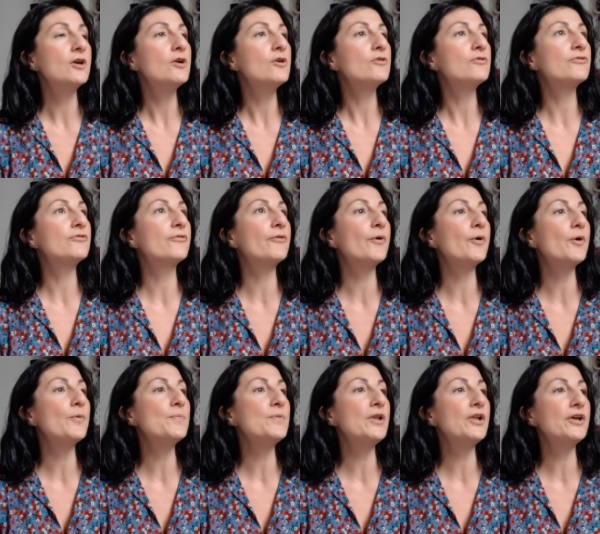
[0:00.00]

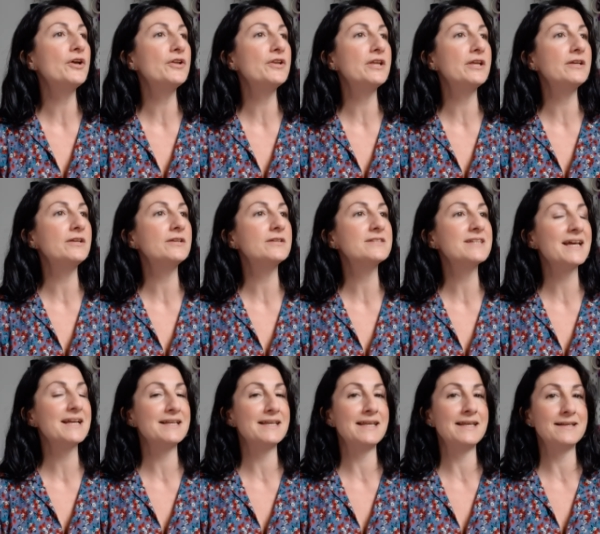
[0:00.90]
from learning
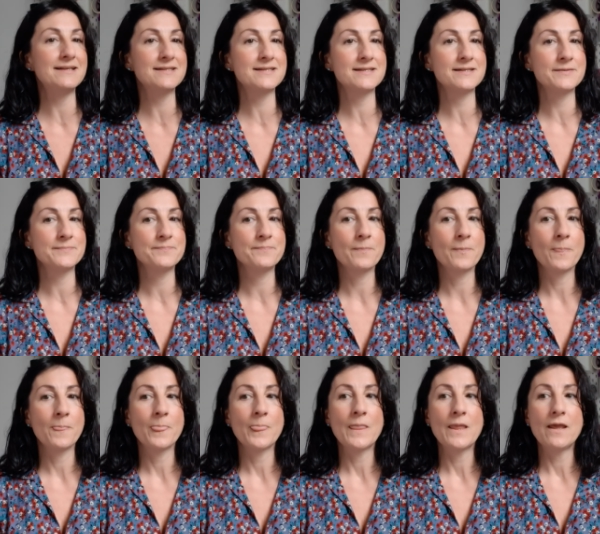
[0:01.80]
techniques
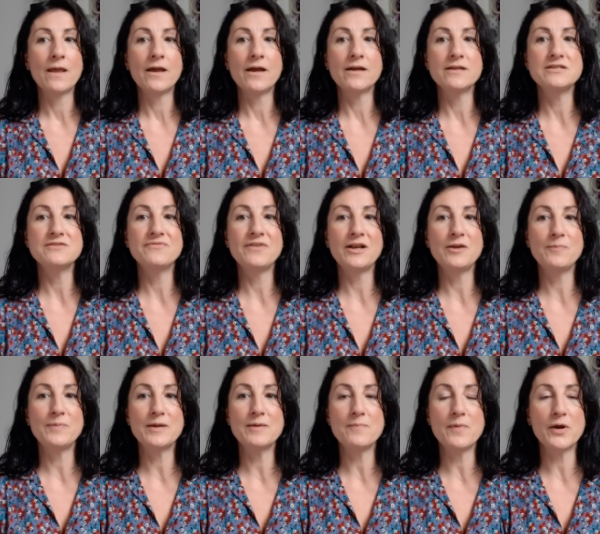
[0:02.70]
and
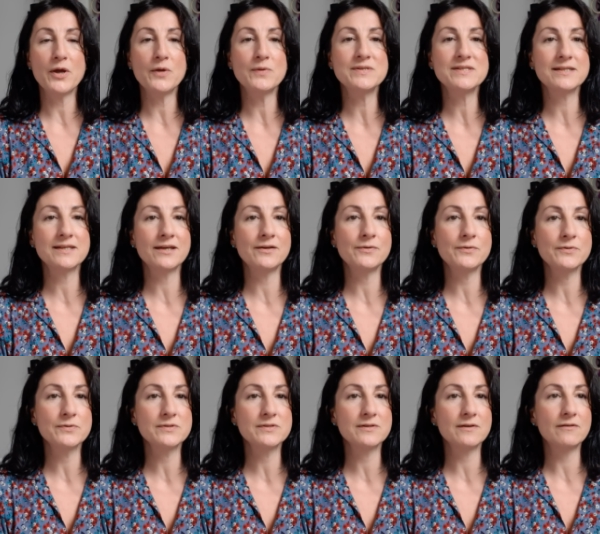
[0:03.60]
developing my own
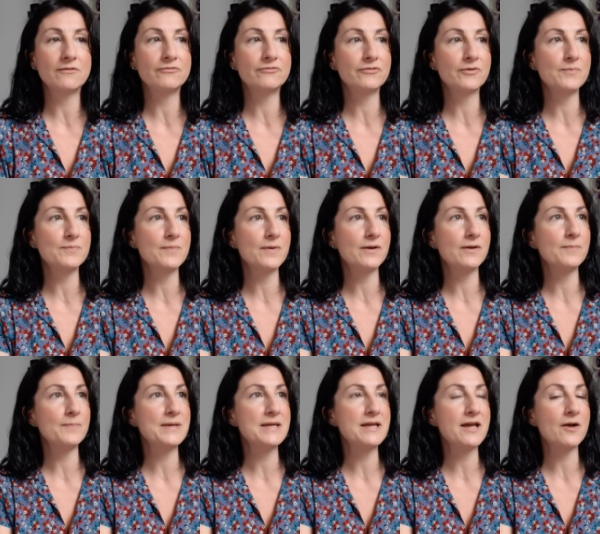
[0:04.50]
skills, from
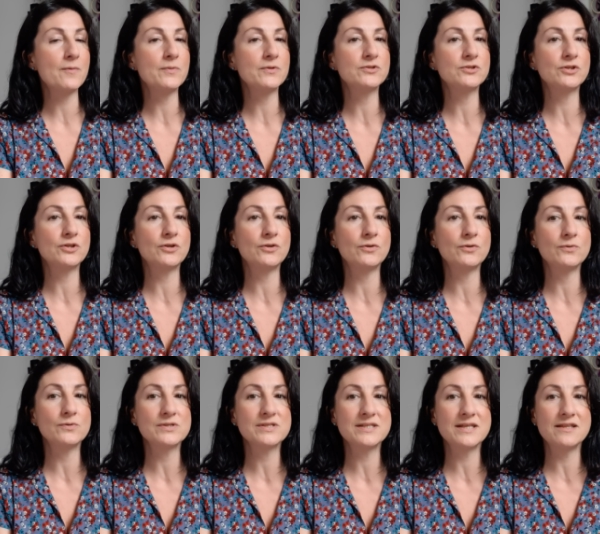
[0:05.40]
being able to
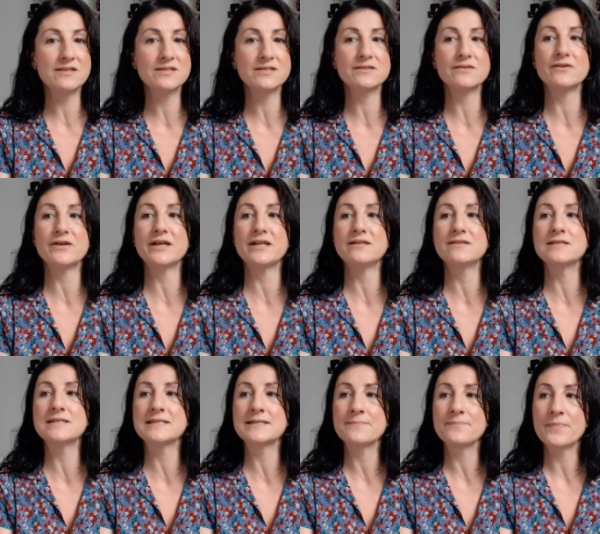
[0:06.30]
see the
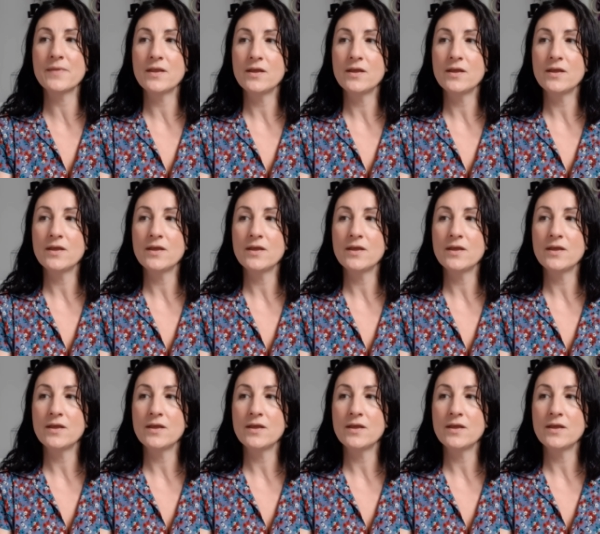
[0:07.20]
signs,